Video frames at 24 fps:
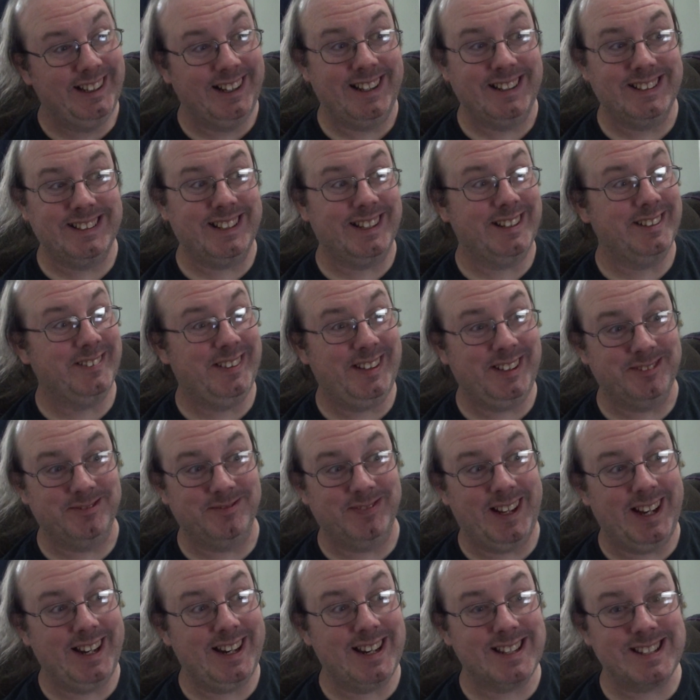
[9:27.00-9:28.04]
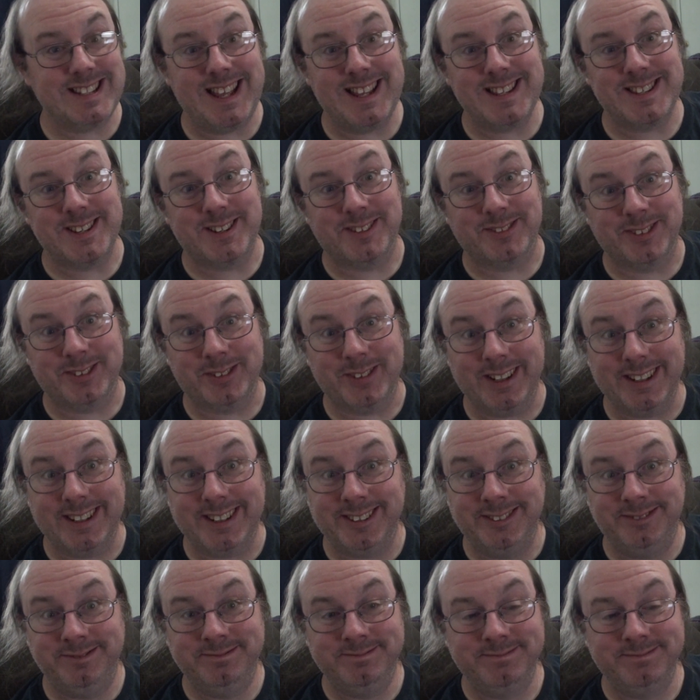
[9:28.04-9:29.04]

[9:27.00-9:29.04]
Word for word: I was like, well, I guess that's over with.